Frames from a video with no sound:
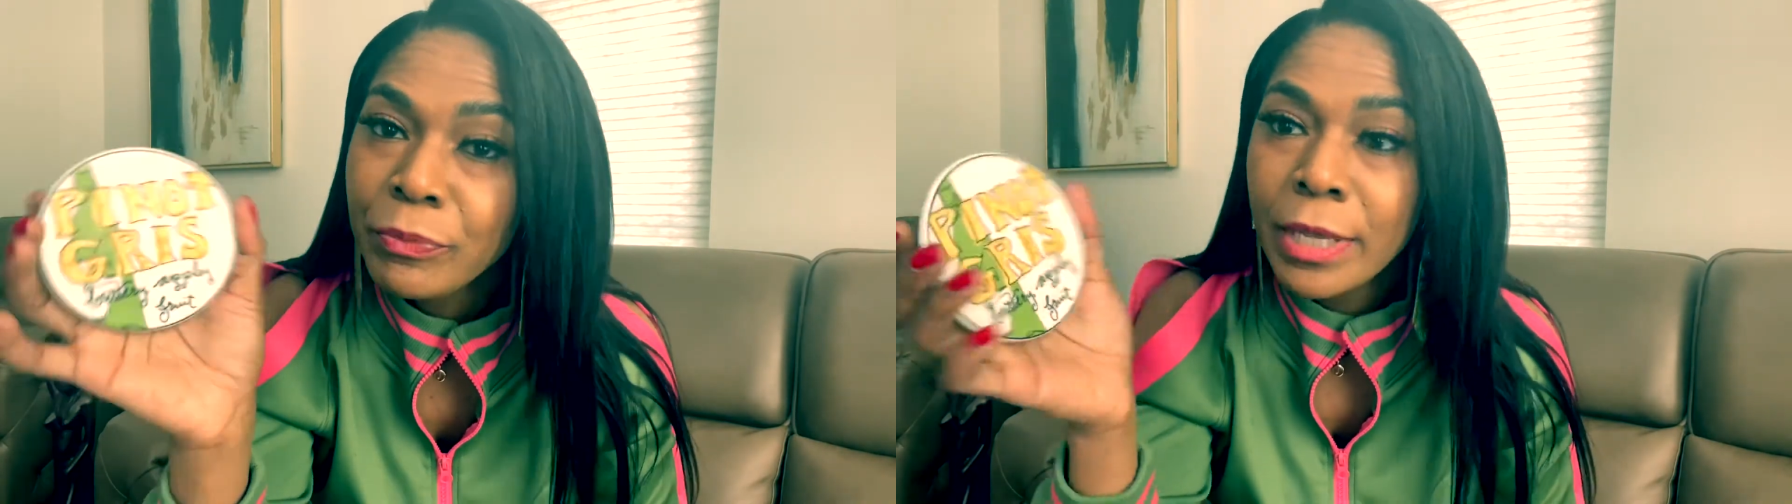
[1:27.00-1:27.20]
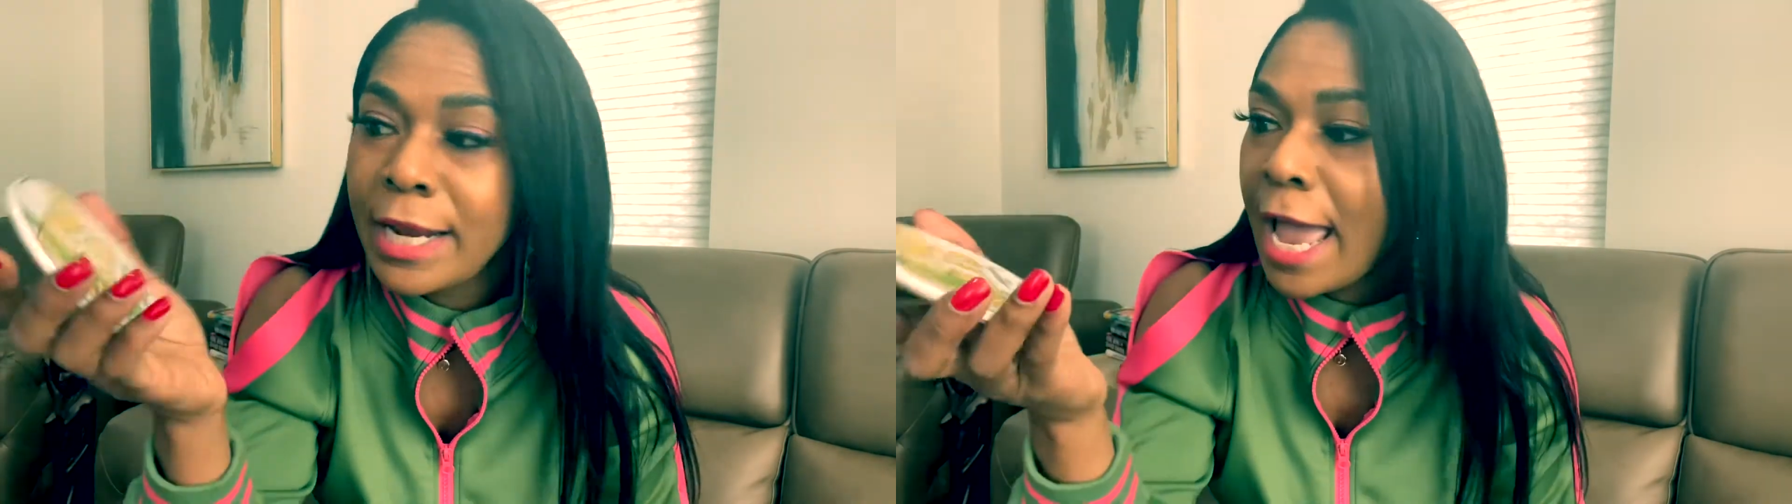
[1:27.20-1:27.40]

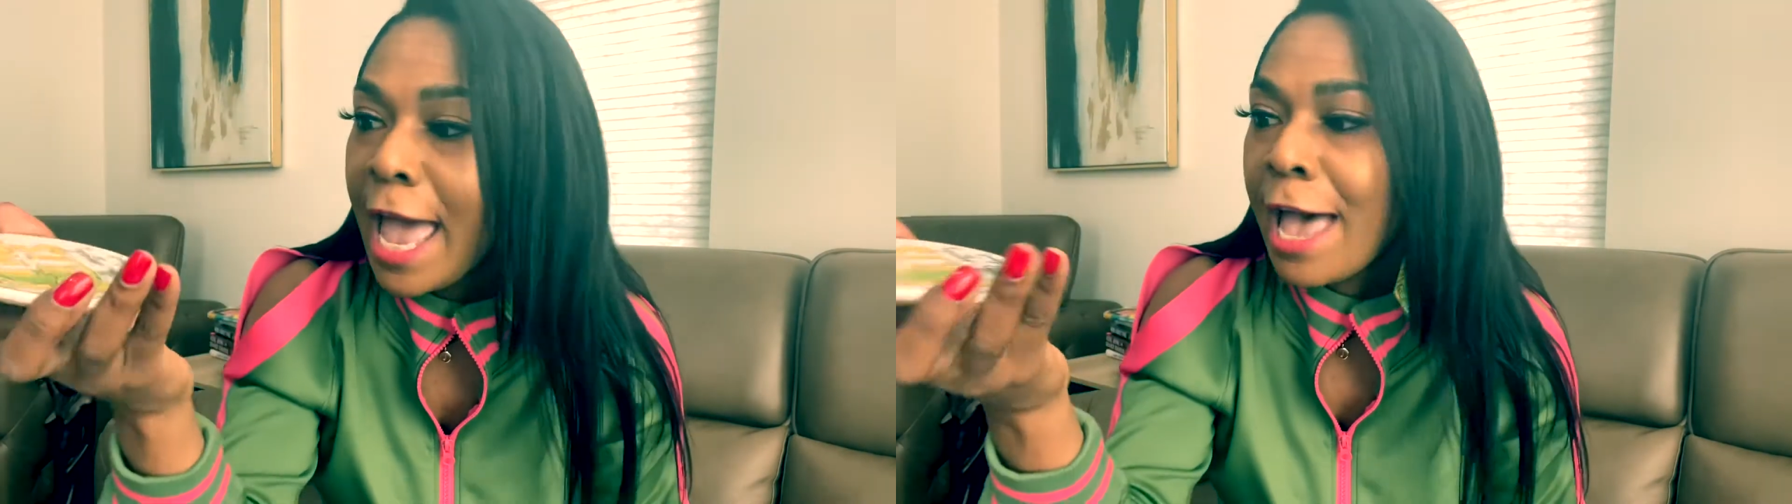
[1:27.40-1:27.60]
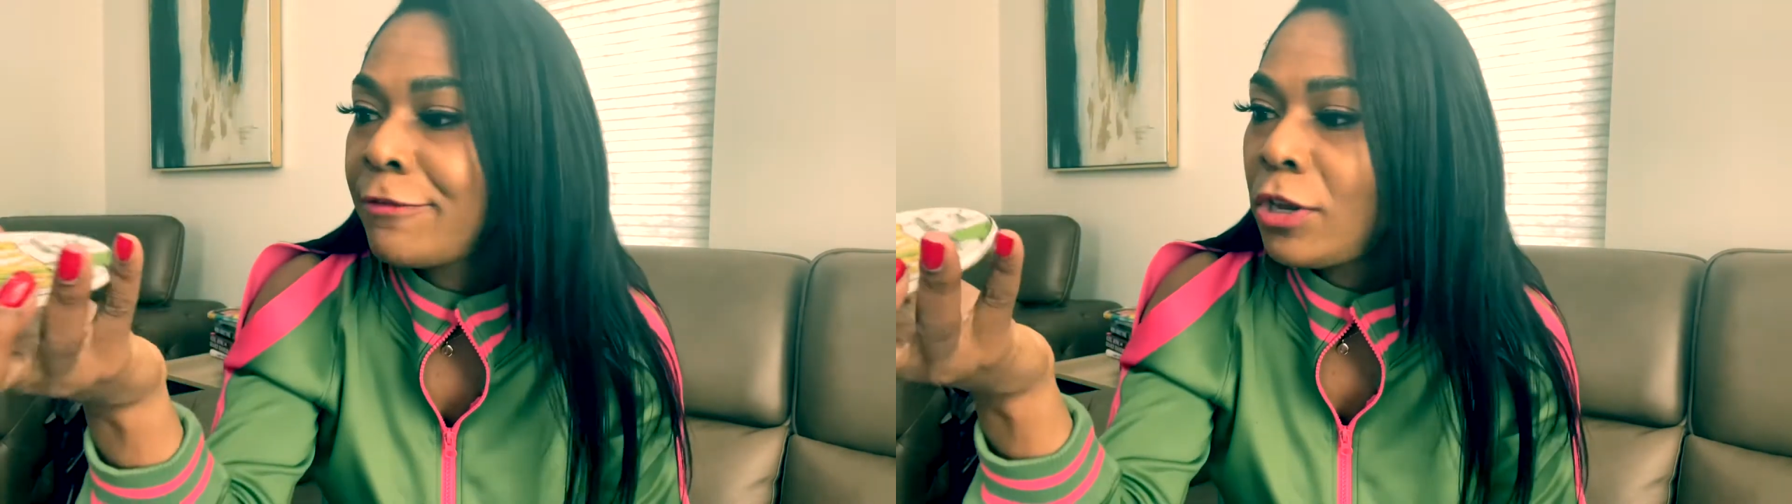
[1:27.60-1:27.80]
And I
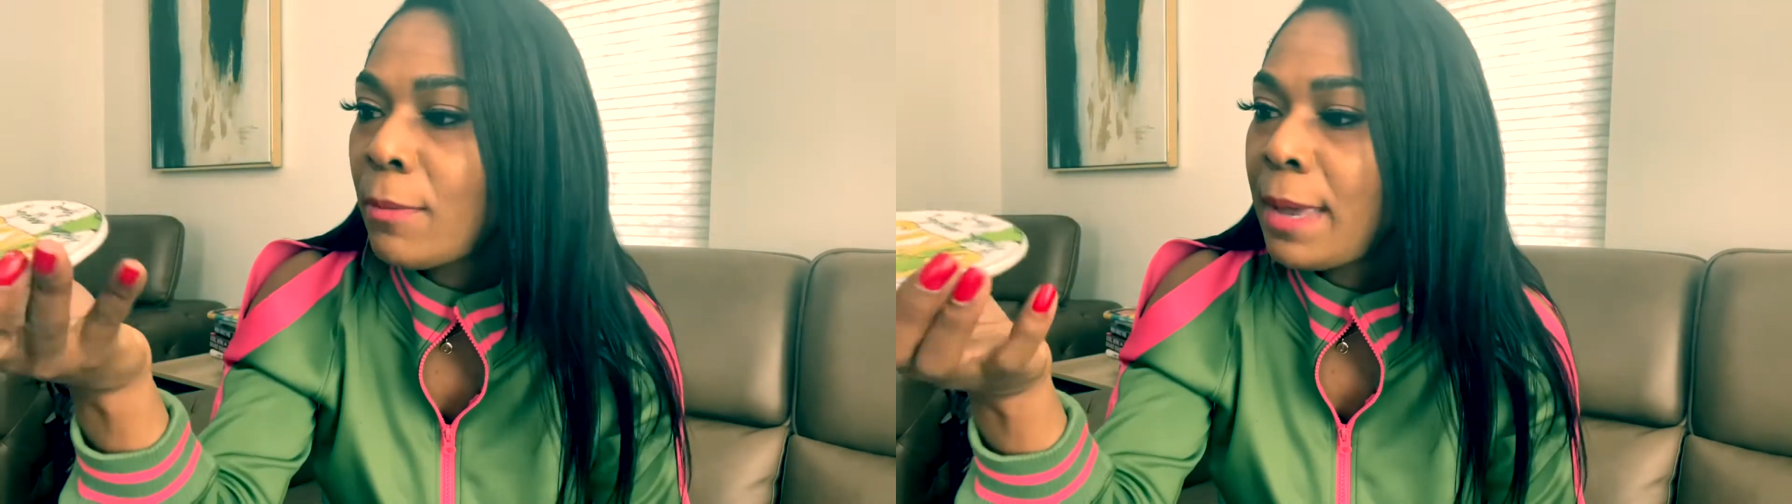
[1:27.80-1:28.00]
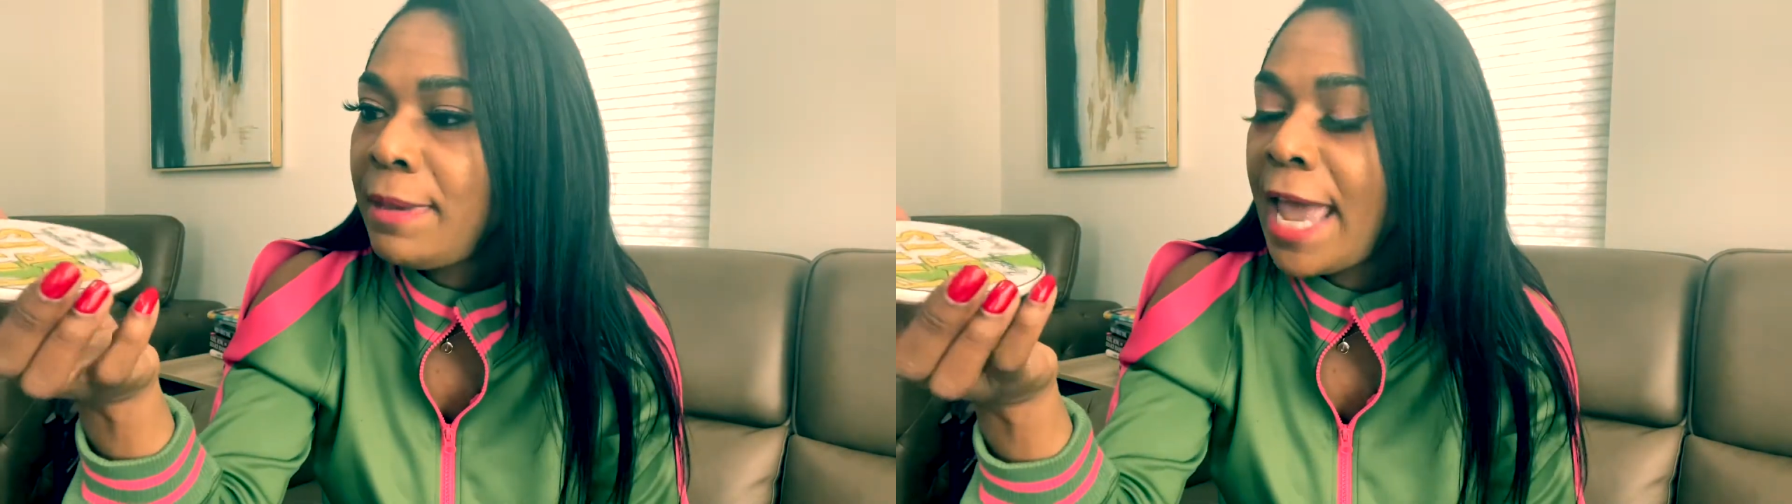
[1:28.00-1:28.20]
have,
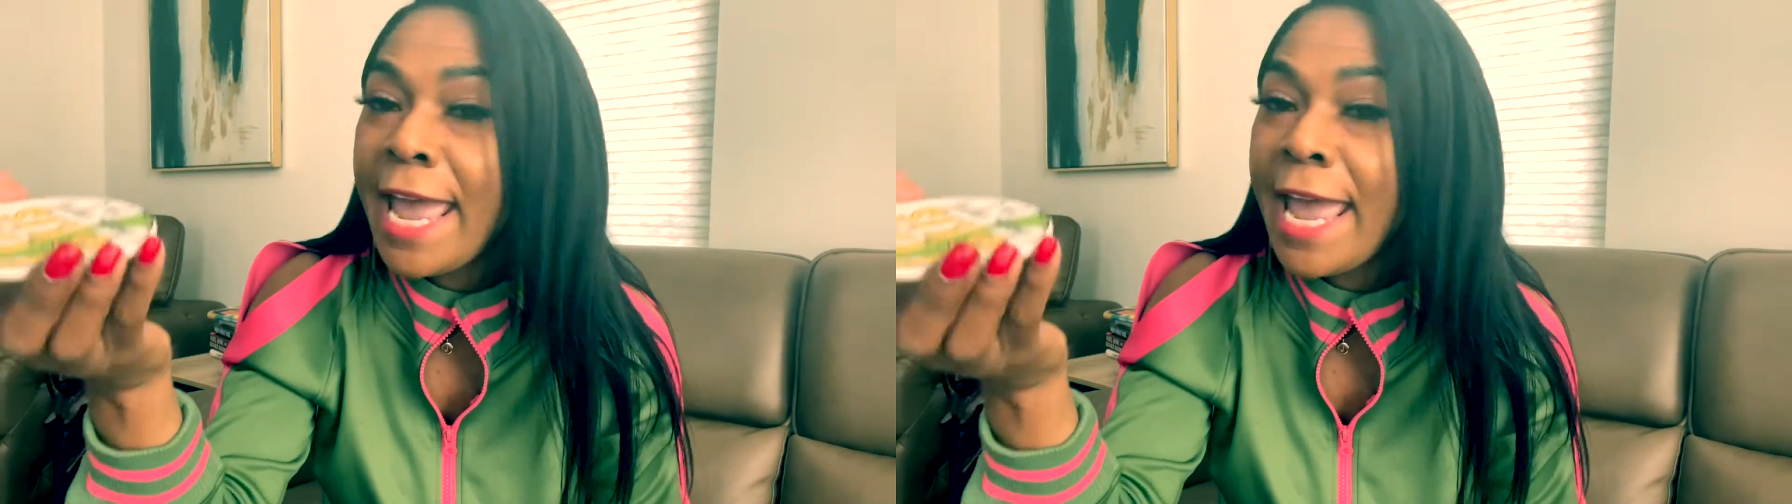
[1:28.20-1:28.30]
maybe